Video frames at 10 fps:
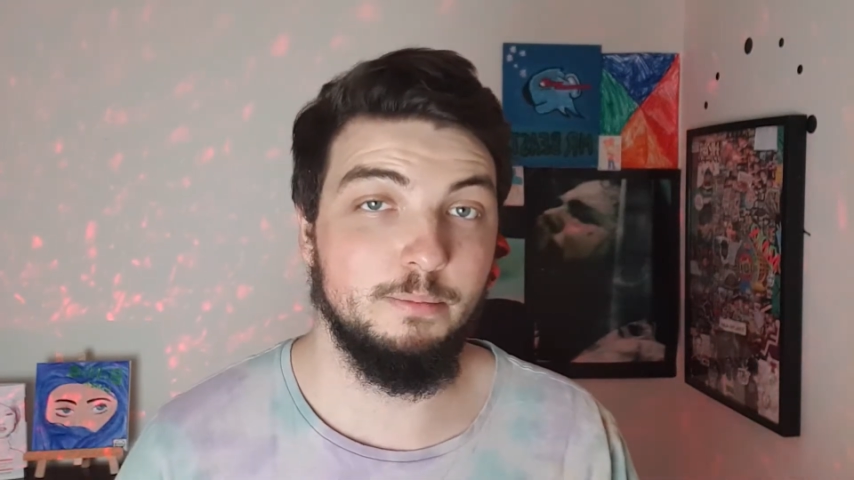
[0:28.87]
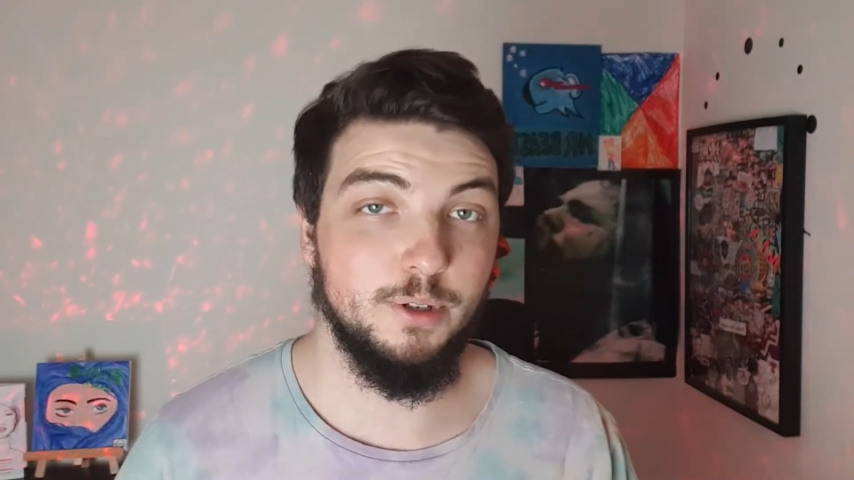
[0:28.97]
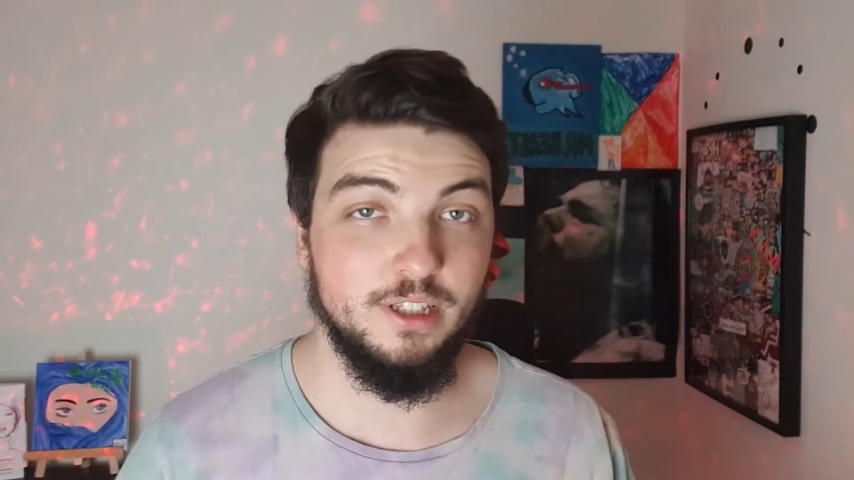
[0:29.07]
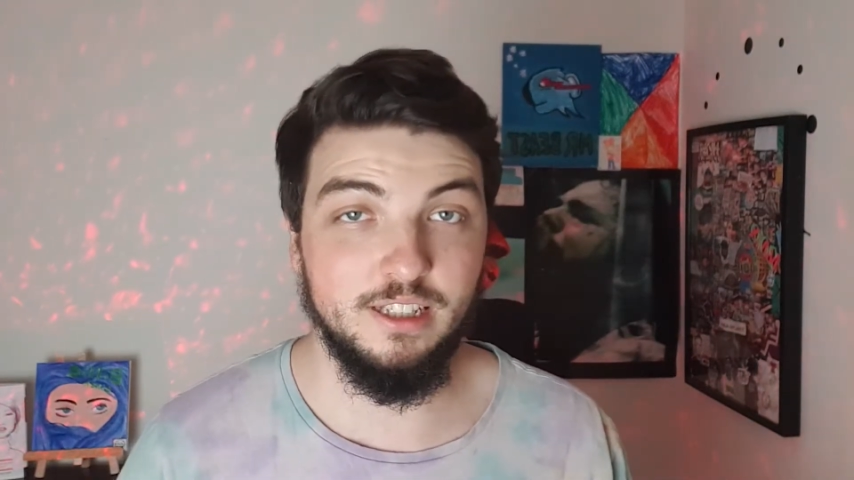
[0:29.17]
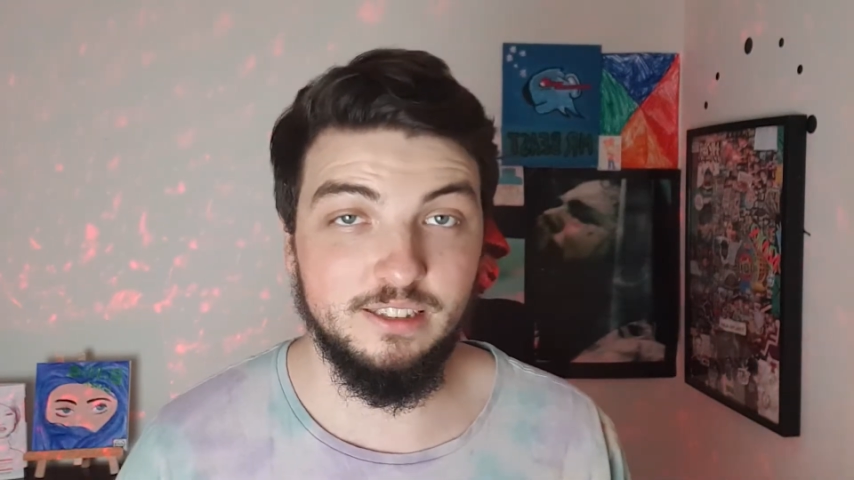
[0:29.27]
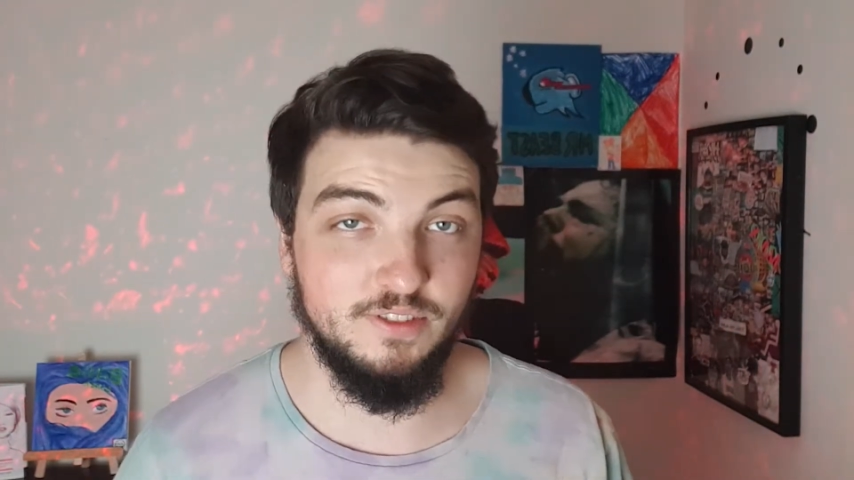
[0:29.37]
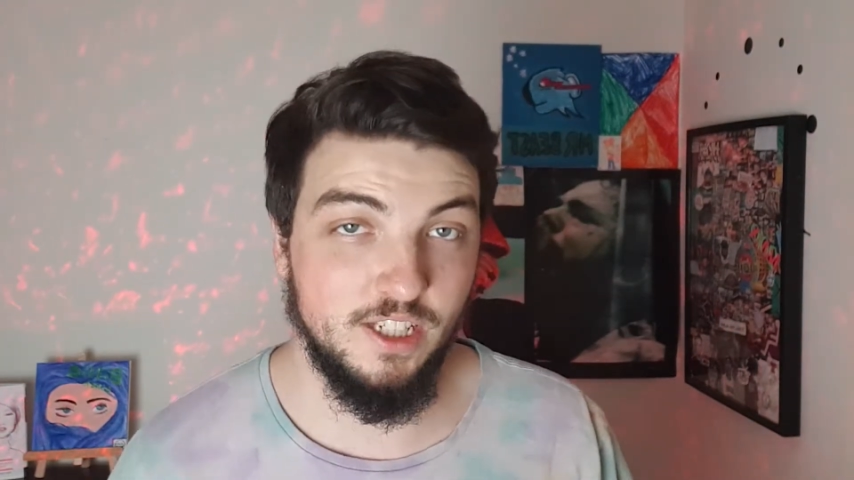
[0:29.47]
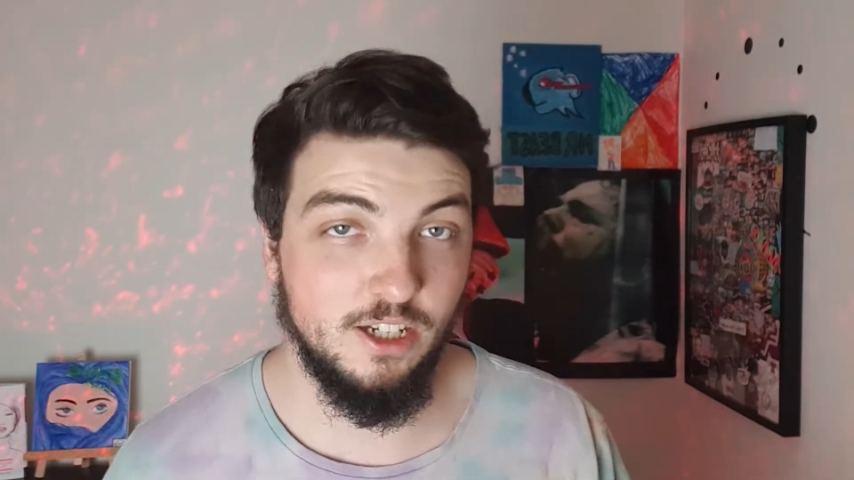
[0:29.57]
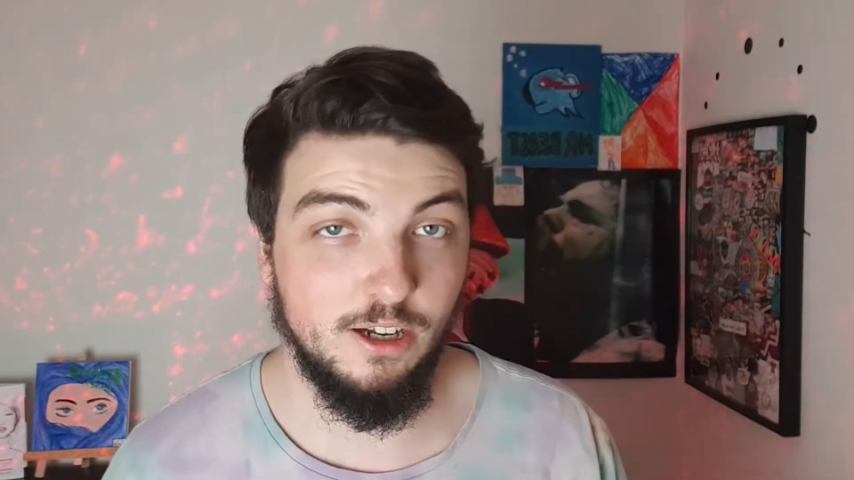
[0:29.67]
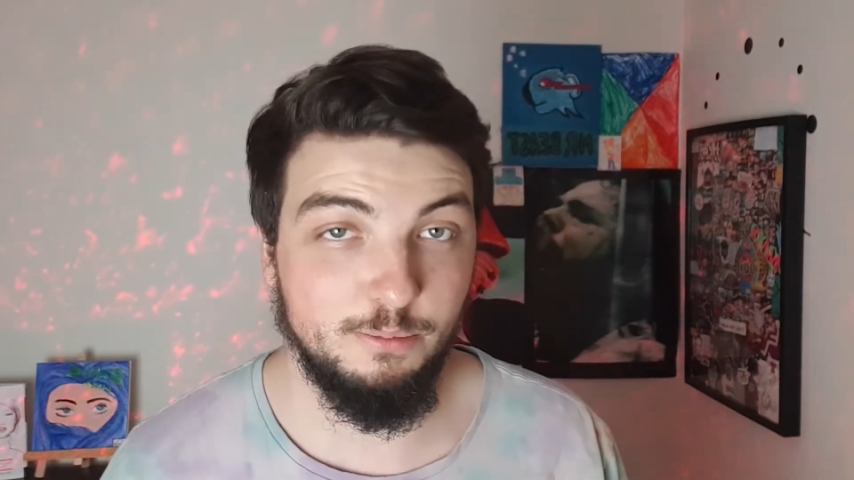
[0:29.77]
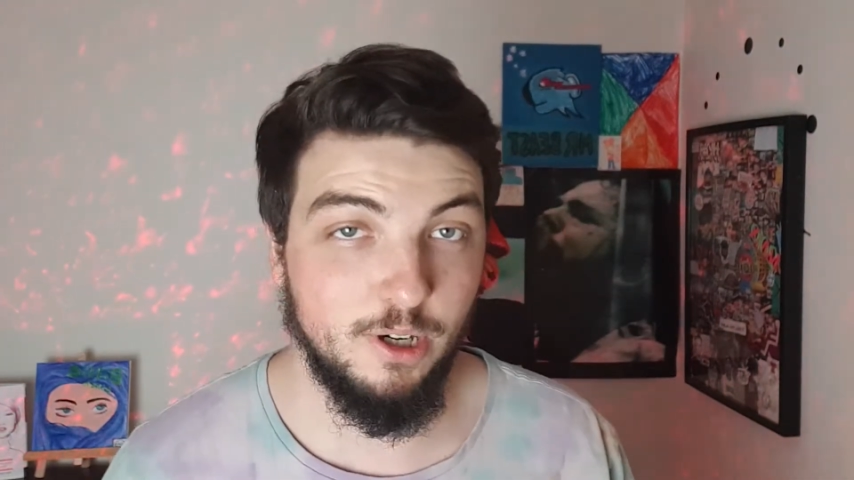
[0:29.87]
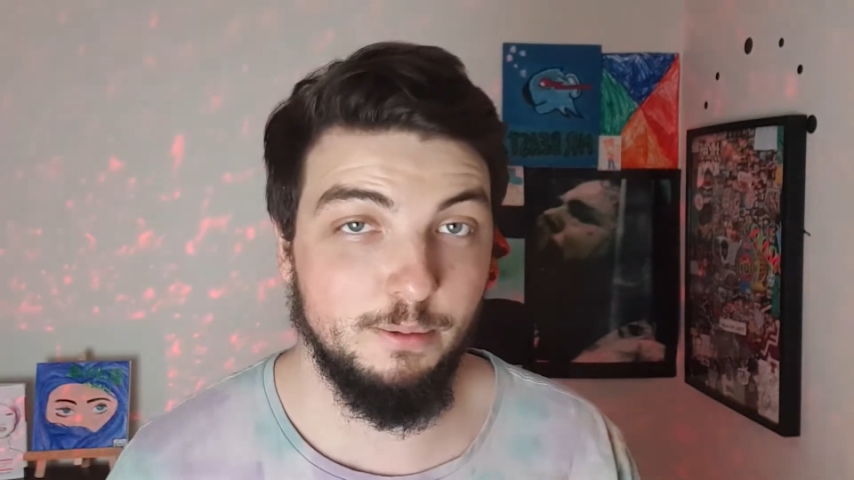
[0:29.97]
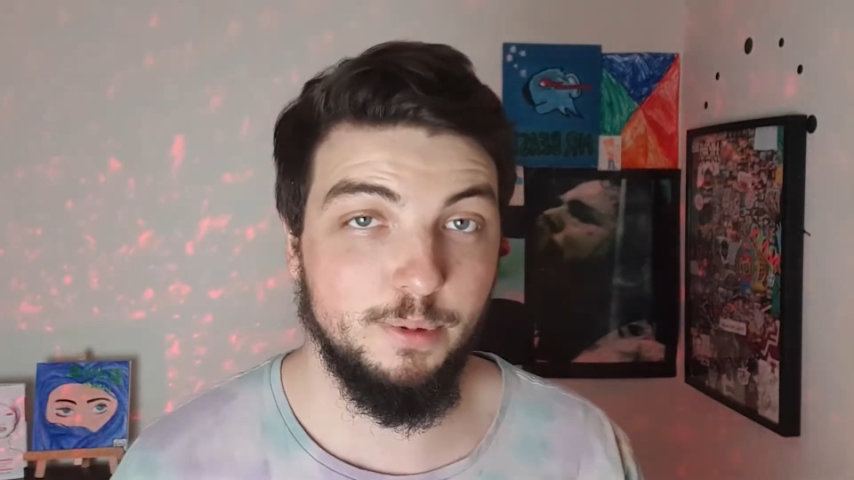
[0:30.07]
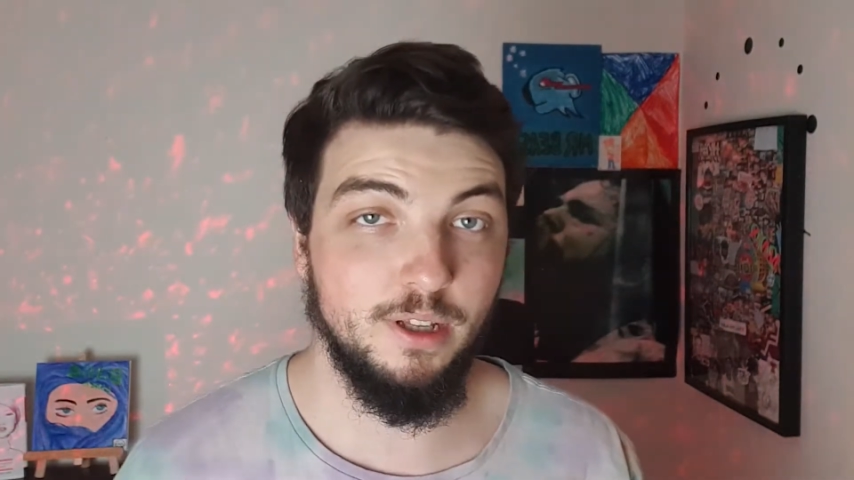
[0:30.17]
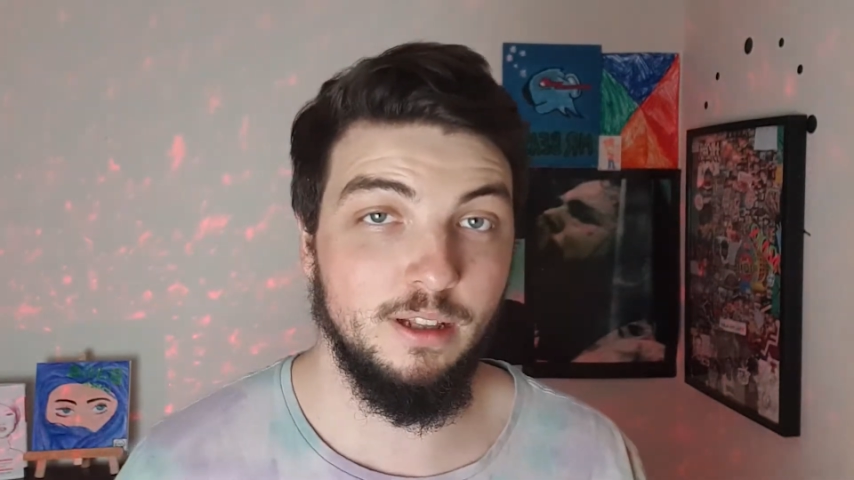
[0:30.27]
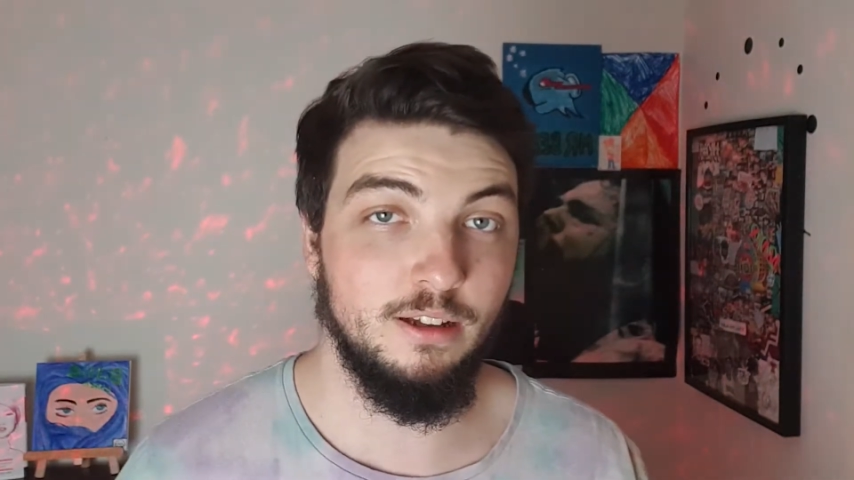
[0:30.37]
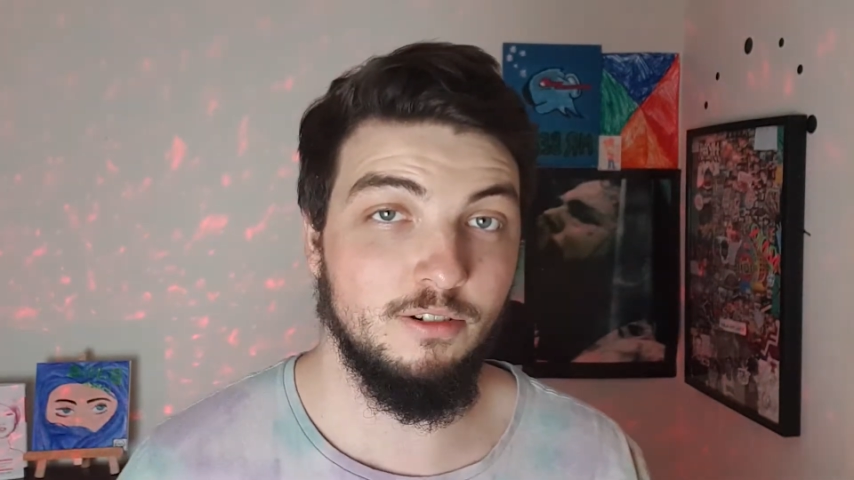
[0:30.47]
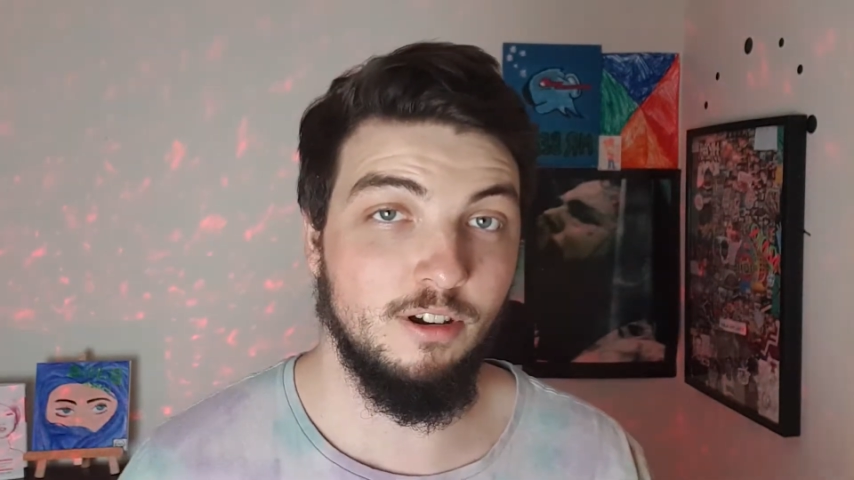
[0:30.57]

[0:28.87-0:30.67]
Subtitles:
but this video might be a little